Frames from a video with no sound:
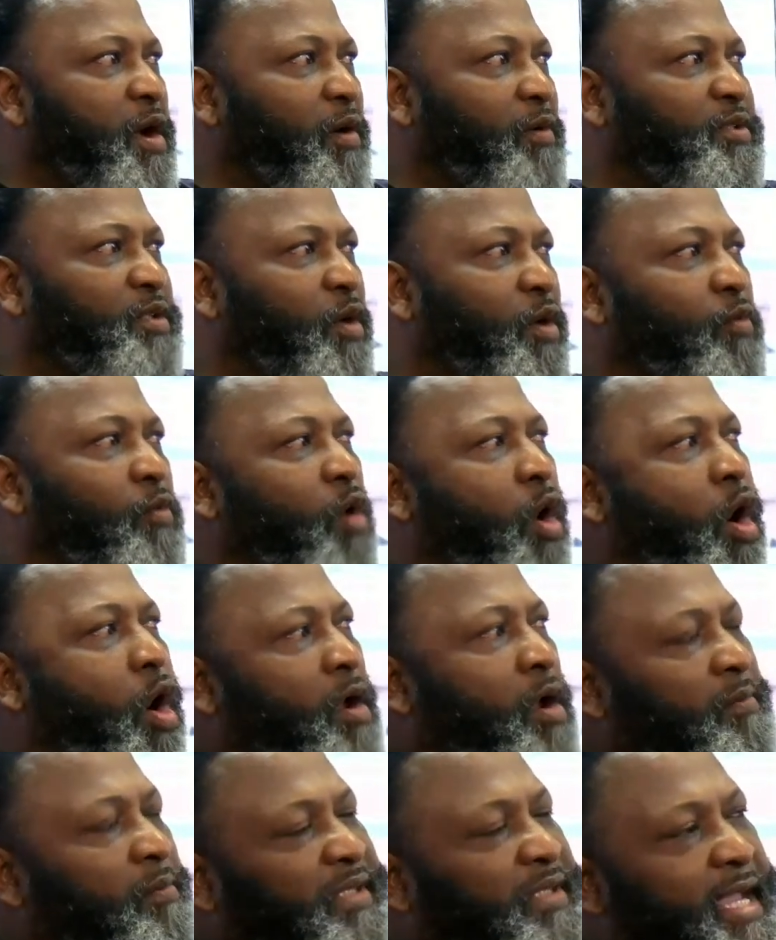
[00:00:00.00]
So
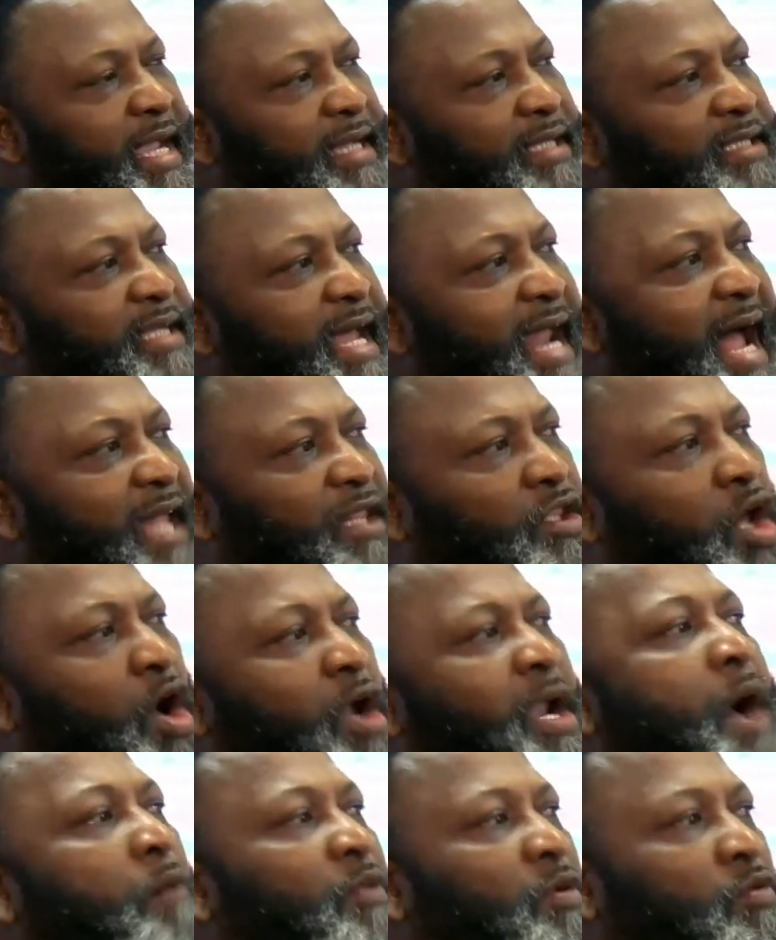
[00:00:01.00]
all them things that I
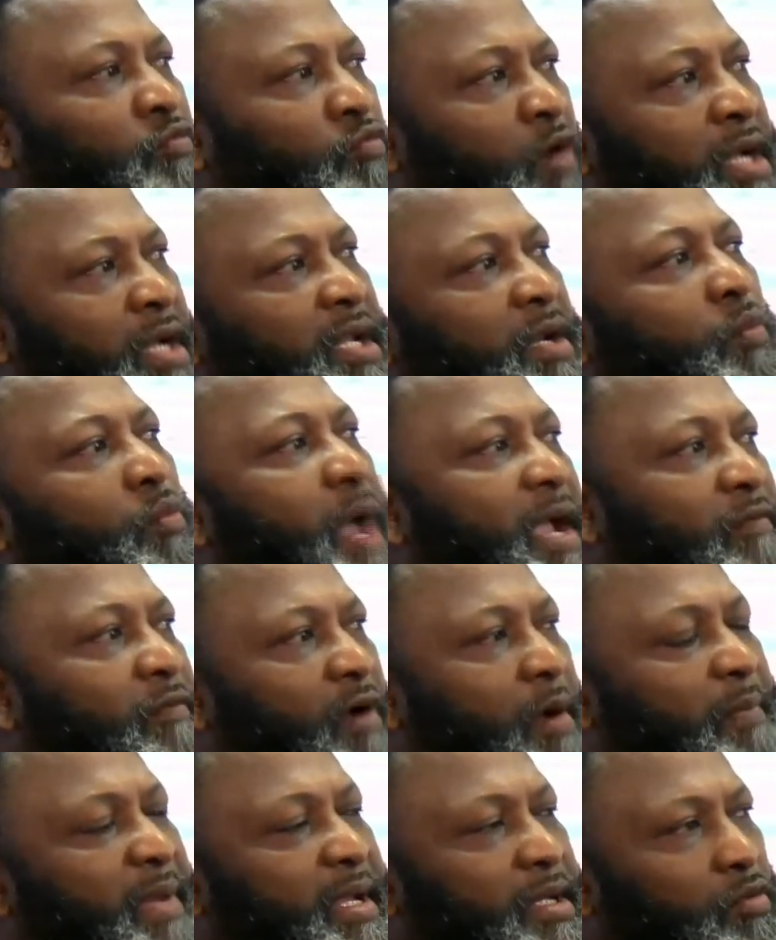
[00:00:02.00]
thought I was running away
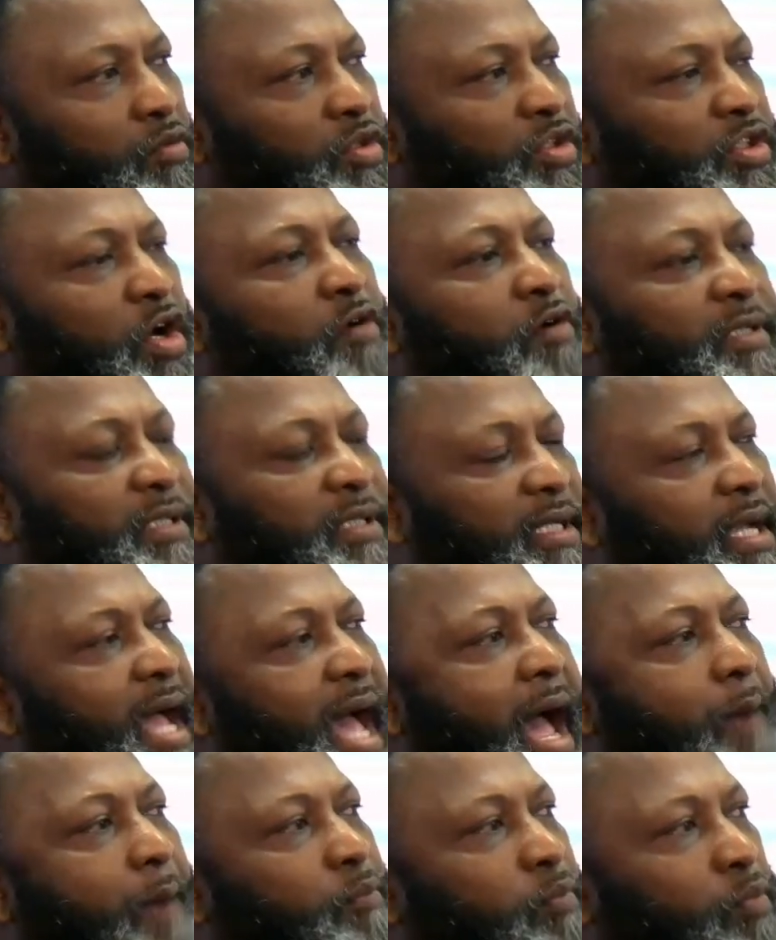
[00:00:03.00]
from in New Jersey,
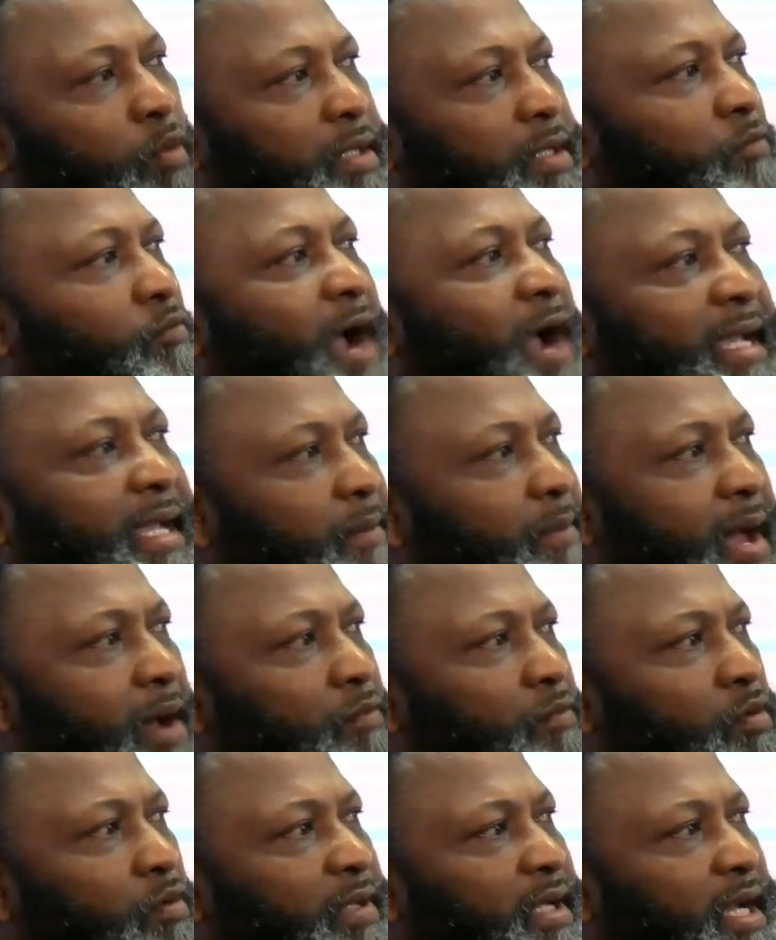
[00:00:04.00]
I brought to Rocky
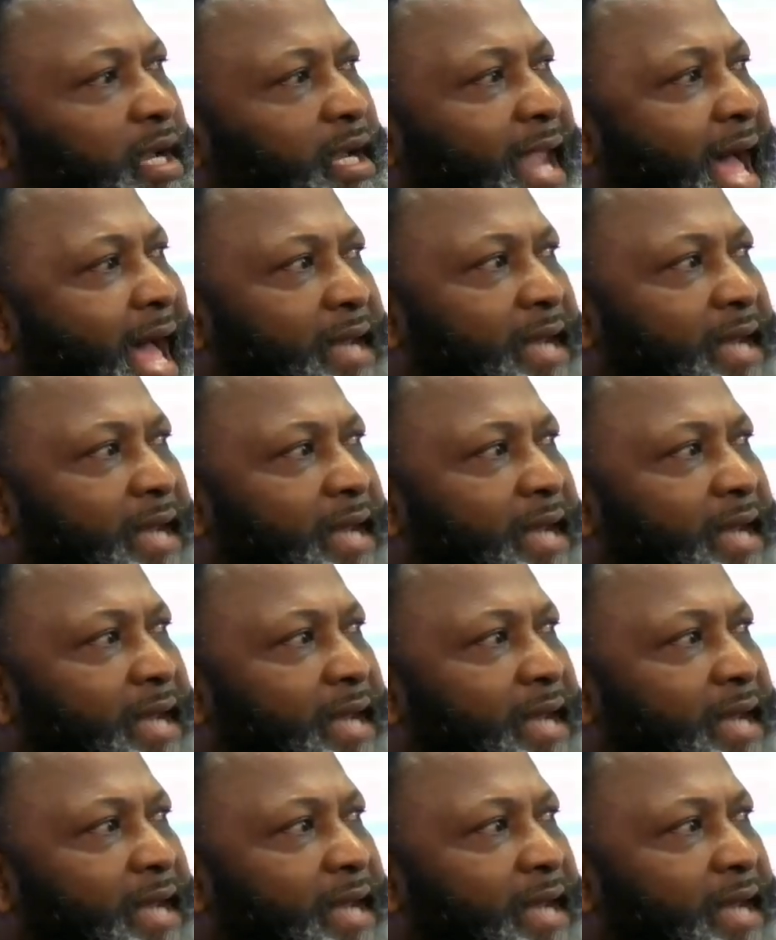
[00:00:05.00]
Mount, North Carolina.